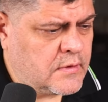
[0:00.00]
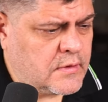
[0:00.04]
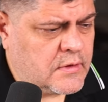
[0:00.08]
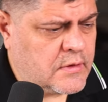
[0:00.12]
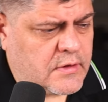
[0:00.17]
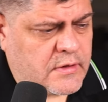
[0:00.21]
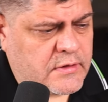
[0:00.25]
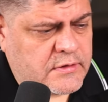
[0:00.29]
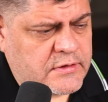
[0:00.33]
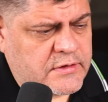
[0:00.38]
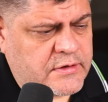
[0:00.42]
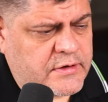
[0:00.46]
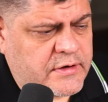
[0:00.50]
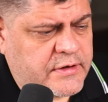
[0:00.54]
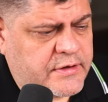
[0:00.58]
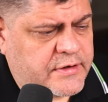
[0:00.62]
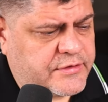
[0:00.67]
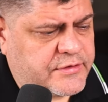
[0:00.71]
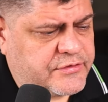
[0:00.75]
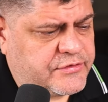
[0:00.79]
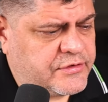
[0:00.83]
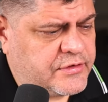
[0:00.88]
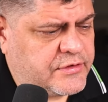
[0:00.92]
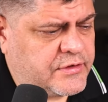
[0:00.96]
Ultra will try
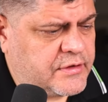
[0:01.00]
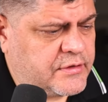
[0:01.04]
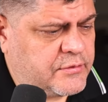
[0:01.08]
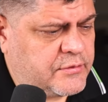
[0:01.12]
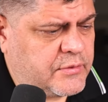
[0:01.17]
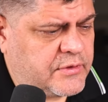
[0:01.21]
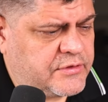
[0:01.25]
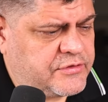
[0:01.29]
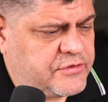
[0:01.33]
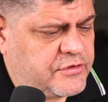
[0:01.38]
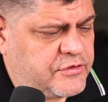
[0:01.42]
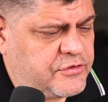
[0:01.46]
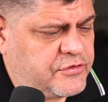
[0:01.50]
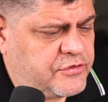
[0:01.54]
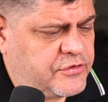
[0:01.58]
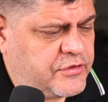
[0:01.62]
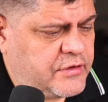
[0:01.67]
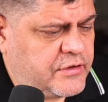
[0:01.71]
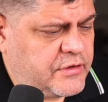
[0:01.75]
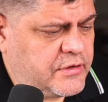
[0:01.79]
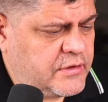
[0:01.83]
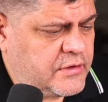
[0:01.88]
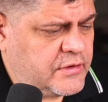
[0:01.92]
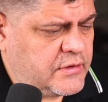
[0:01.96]
Russia
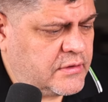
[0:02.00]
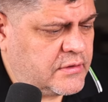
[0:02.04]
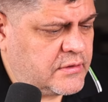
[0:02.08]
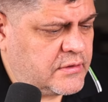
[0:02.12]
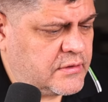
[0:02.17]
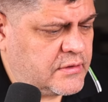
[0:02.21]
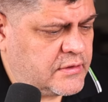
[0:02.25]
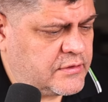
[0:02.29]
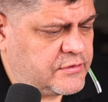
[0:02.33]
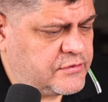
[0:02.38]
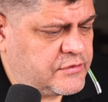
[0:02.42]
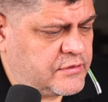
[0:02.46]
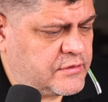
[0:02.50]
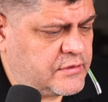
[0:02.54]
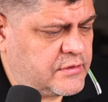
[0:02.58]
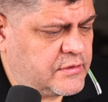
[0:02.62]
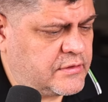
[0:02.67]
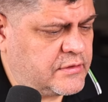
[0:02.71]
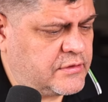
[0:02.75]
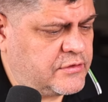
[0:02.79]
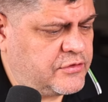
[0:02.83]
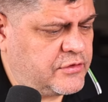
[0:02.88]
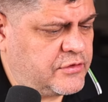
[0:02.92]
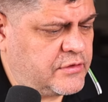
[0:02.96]
24. That's
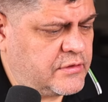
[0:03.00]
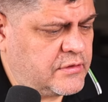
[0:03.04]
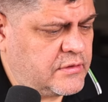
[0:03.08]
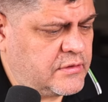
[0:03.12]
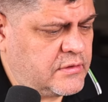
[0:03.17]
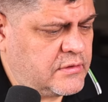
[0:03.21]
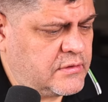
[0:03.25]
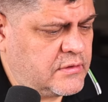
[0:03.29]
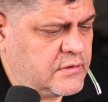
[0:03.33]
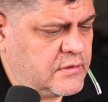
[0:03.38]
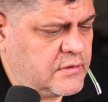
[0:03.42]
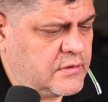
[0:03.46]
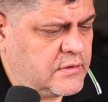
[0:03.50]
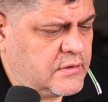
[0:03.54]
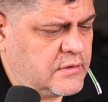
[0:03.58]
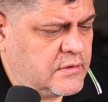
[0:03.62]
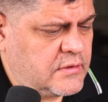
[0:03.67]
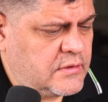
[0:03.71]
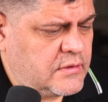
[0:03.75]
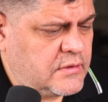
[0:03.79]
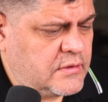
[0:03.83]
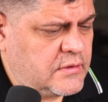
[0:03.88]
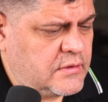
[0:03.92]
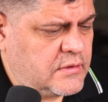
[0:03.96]
another channel.
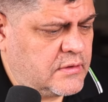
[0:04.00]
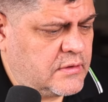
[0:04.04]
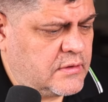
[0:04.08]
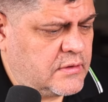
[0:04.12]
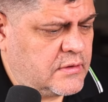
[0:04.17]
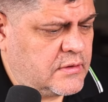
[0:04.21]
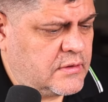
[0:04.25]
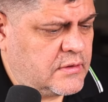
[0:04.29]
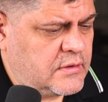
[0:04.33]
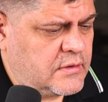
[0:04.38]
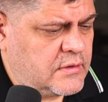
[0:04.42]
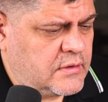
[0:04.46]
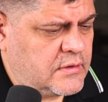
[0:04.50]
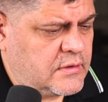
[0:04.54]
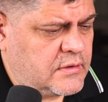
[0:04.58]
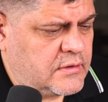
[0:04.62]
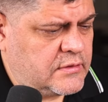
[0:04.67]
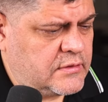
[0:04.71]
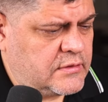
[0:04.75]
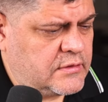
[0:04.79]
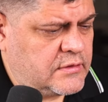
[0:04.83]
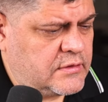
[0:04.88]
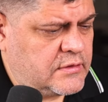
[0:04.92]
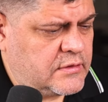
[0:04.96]
That
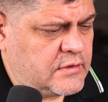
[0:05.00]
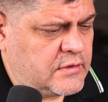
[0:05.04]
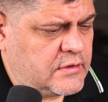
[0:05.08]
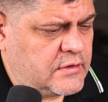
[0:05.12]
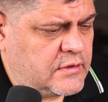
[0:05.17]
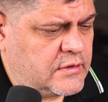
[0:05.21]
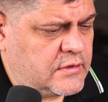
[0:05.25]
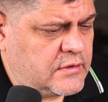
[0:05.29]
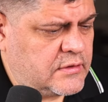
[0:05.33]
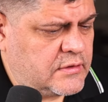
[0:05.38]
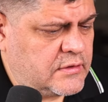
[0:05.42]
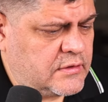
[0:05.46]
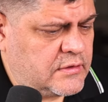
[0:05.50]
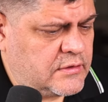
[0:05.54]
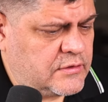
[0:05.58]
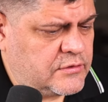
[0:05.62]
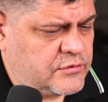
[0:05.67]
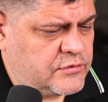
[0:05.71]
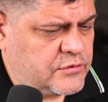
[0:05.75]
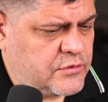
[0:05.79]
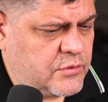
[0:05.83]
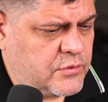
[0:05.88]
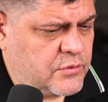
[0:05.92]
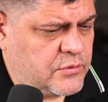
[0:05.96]
uh, is
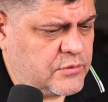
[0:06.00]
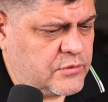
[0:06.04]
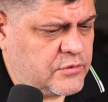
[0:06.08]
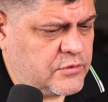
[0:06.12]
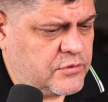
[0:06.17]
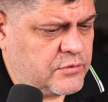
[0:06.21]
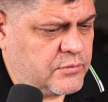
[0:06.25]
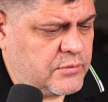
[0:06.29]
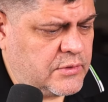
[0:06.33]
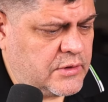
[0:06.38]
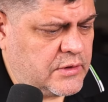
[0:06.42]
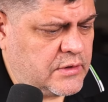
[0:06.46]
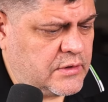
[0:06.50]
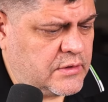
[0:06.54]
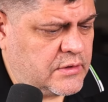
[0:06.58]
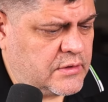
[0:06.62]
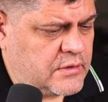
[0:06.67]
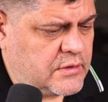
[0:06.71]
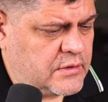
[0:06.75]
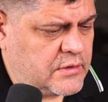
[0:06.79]
going to be...